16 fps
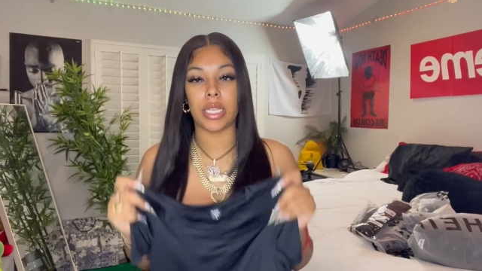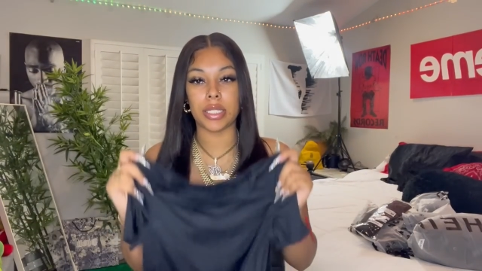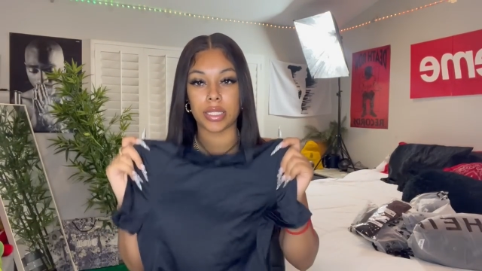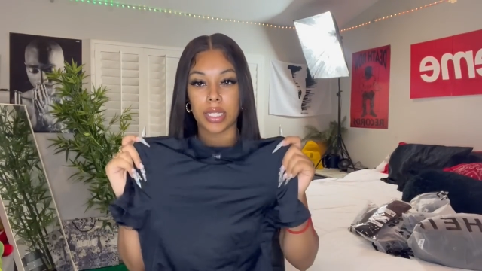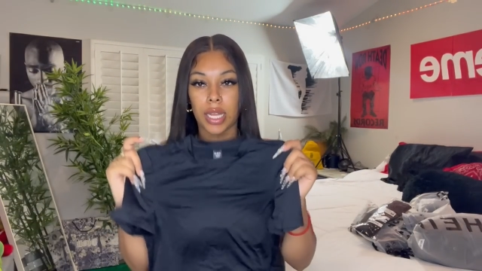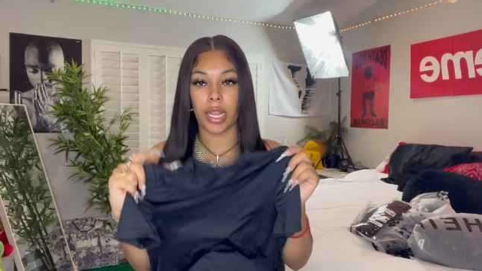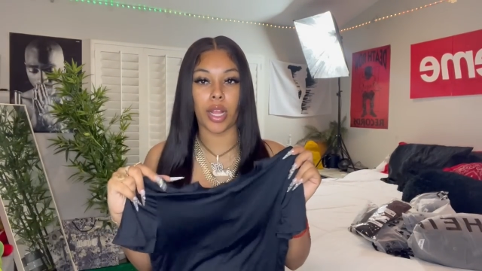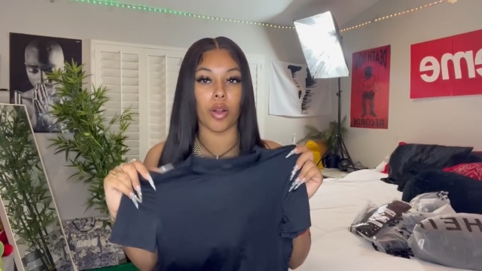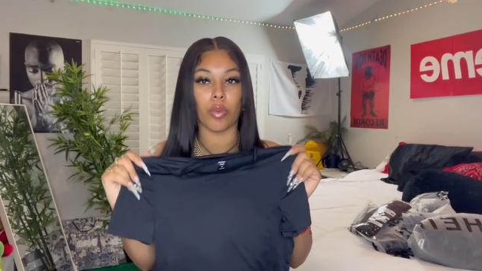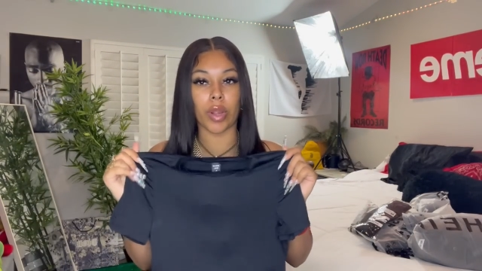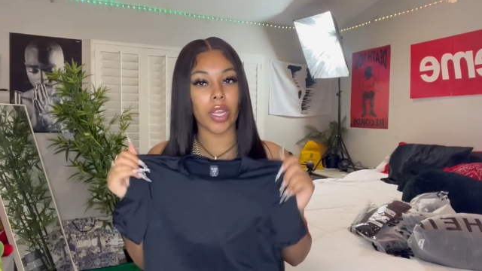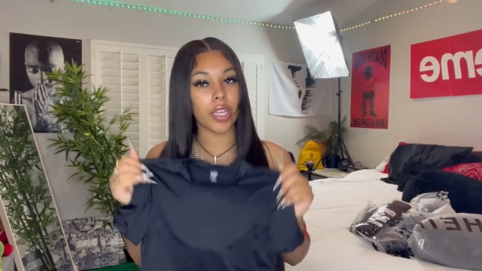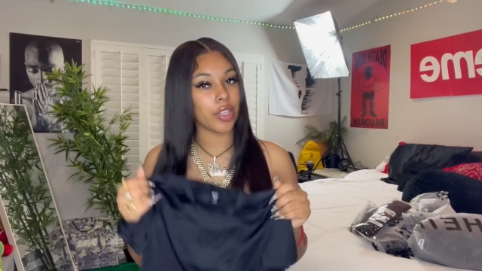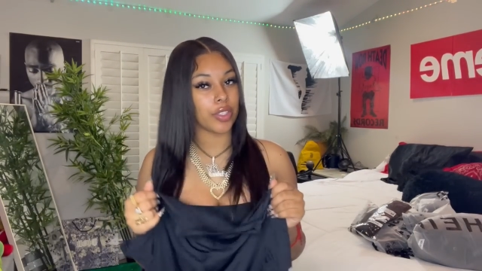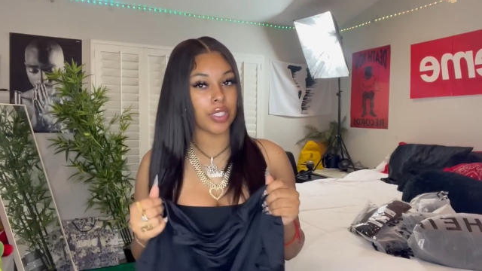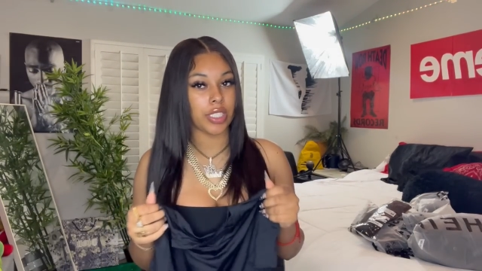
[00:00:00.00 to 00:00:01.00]
It's not like a
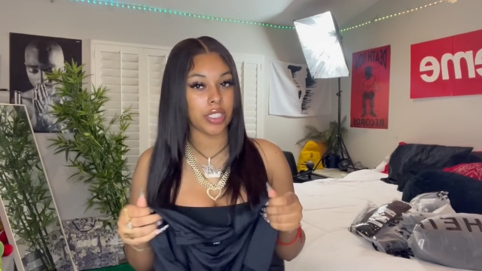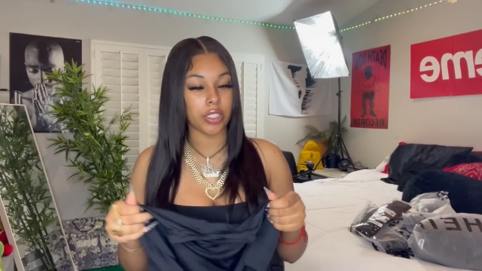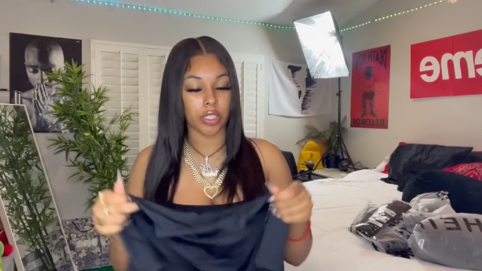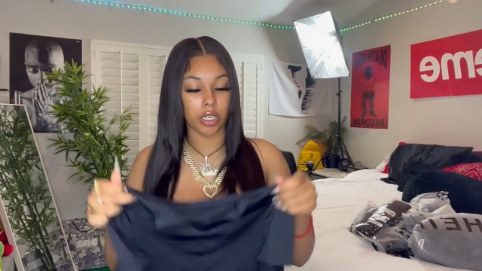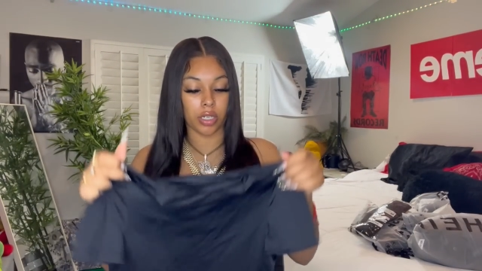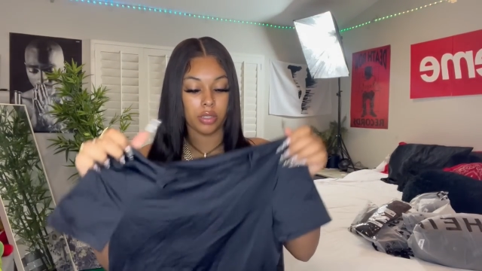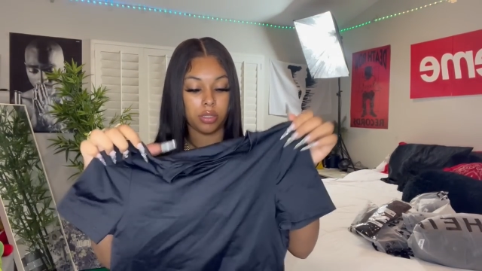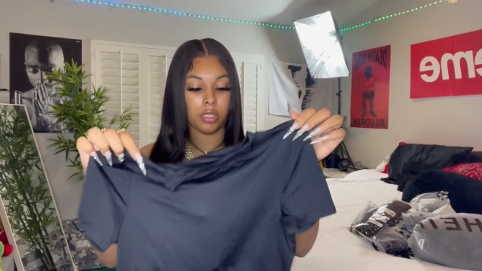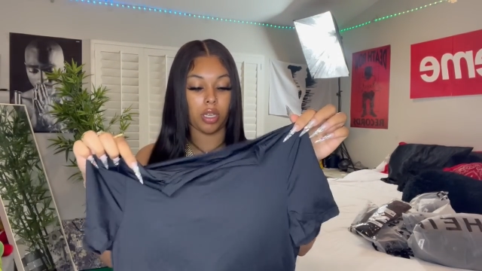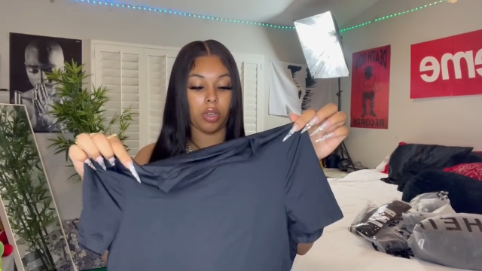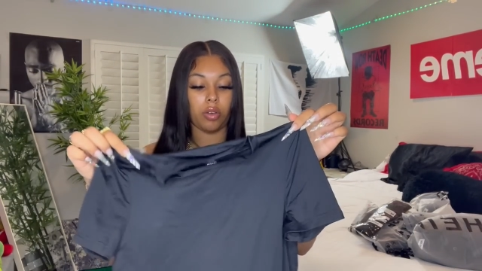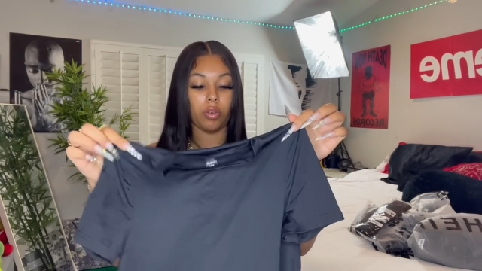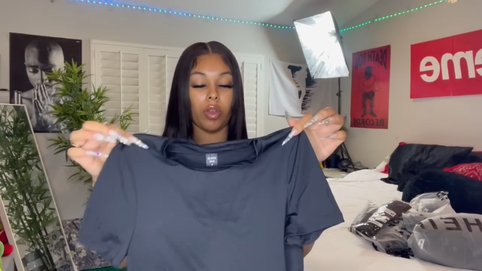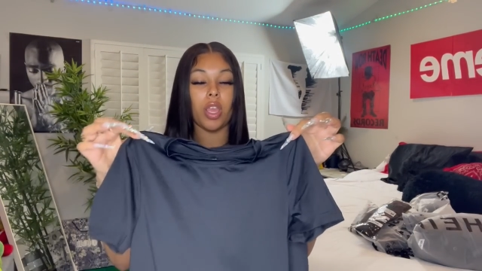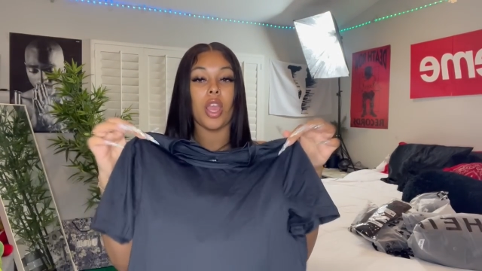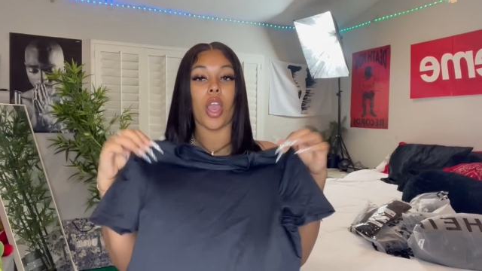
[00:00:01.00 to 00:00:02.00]
regular t-shirt. So
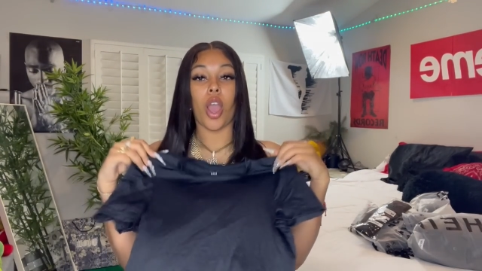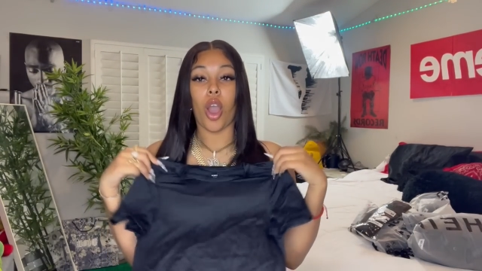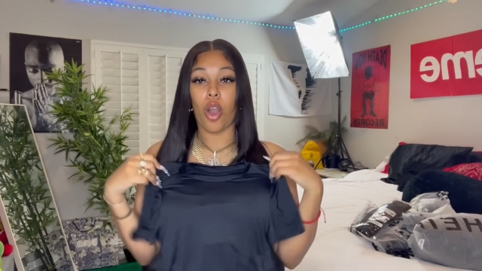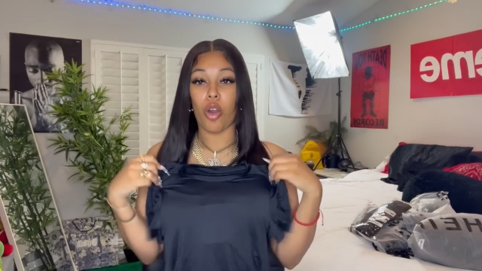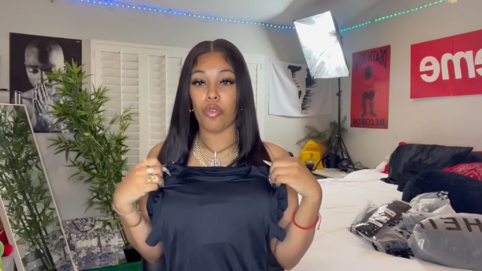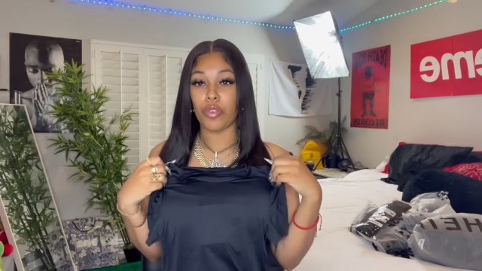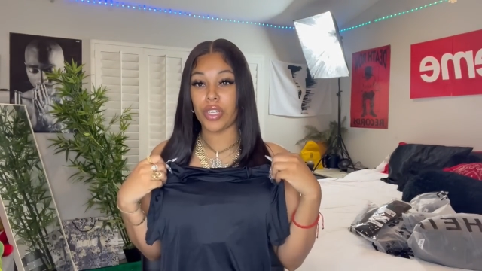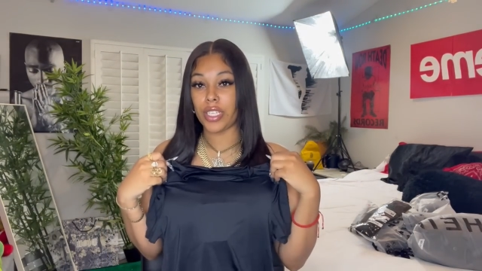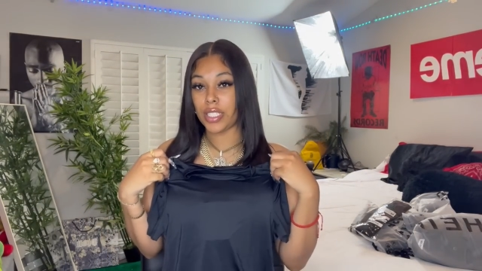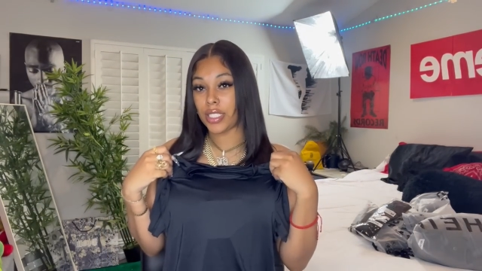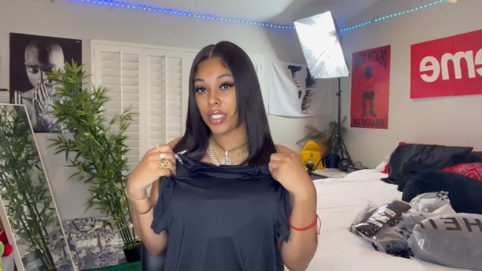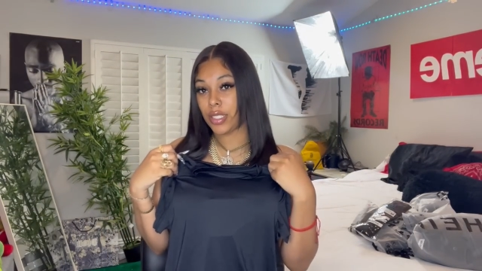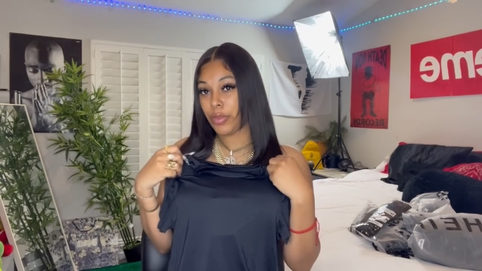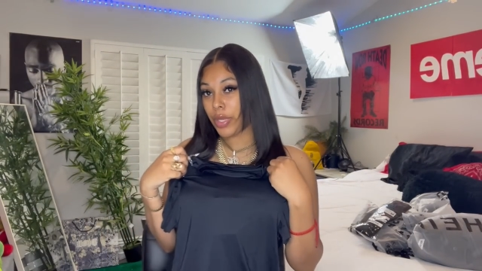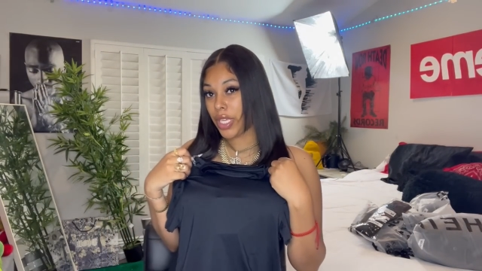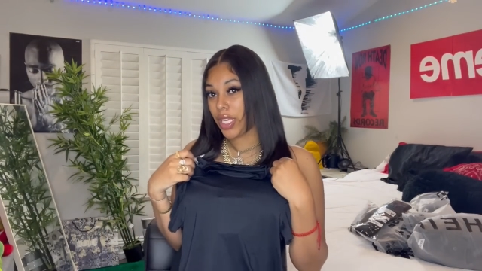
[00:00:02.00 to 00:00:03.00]
hopefully this
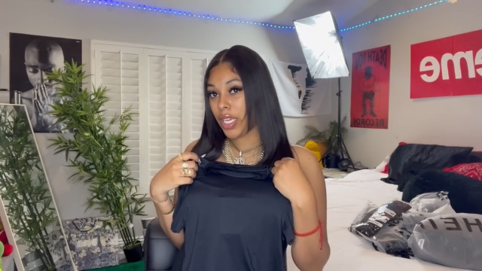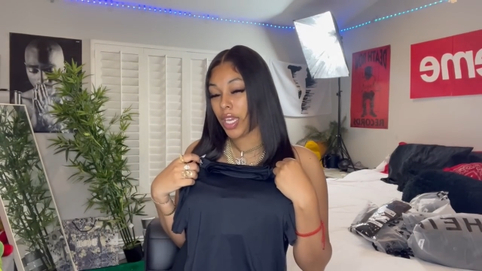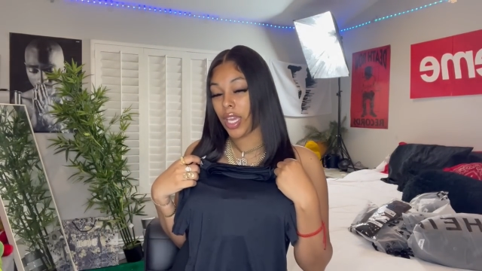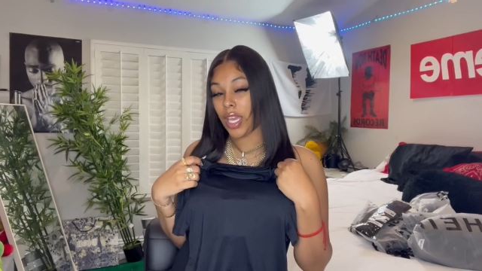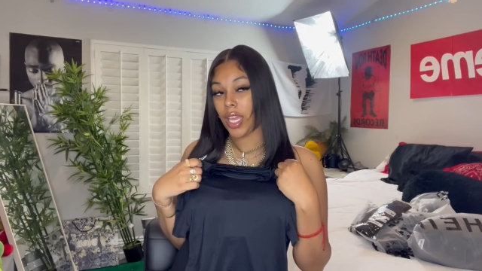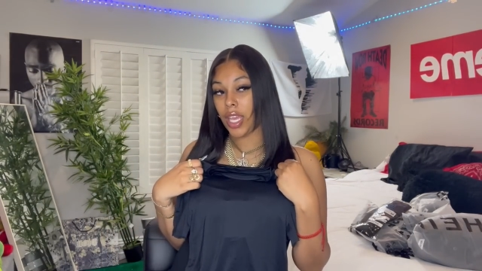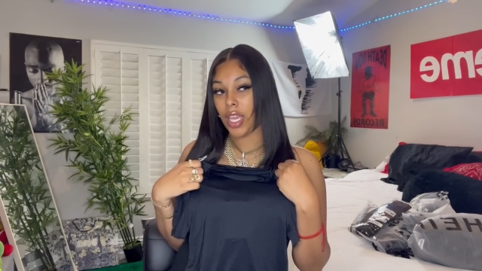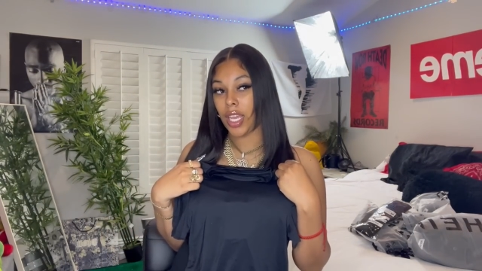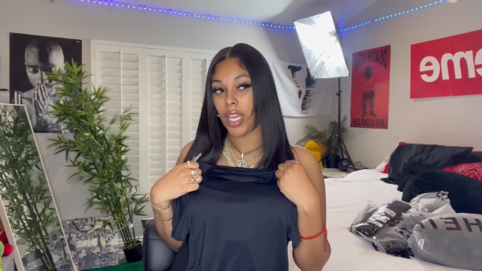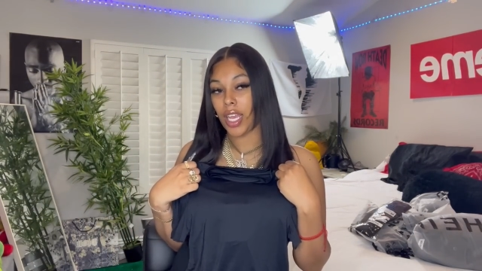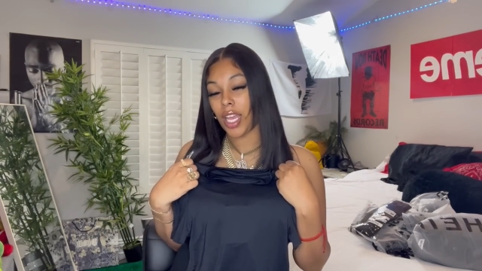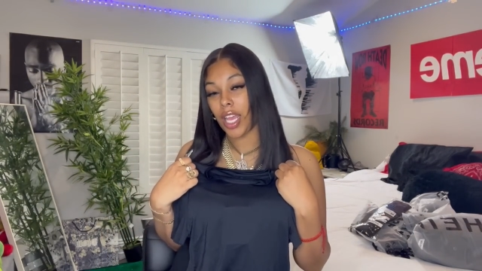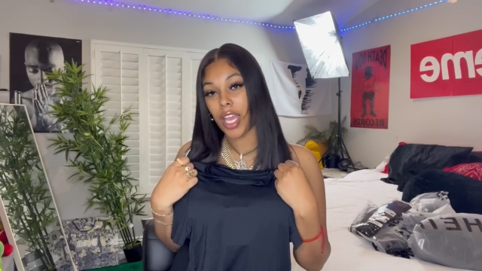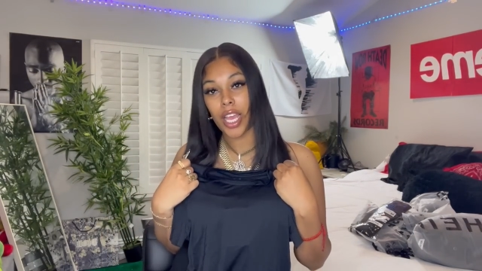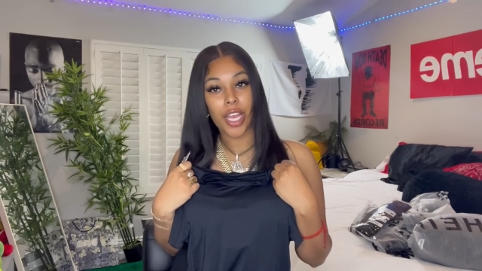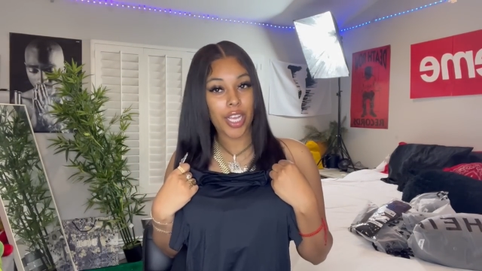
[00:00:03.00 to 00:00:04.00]
will be
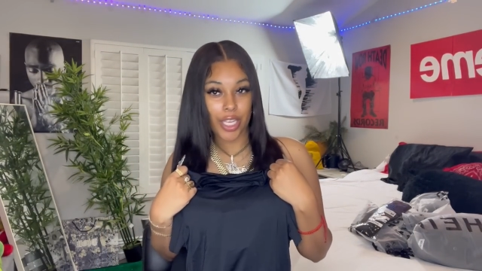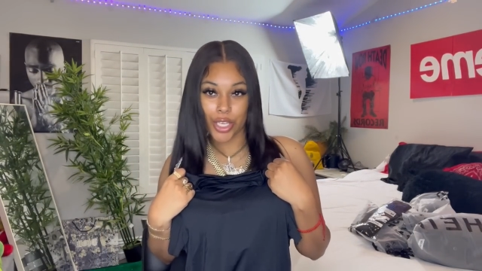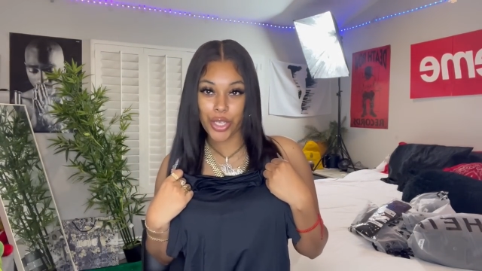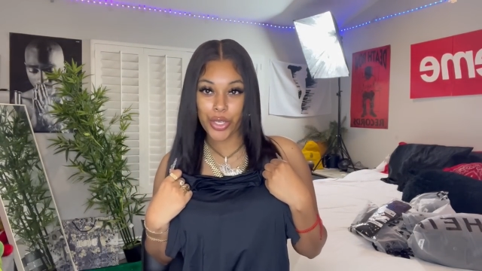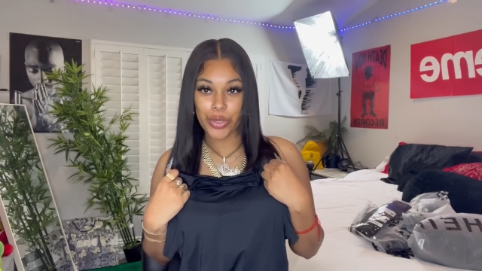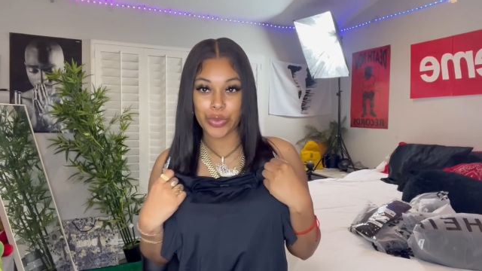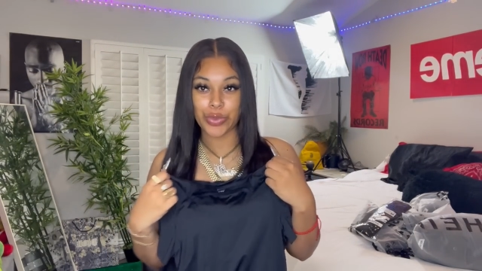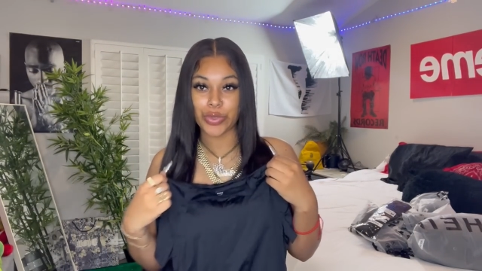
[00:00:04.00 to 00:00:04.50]
cute.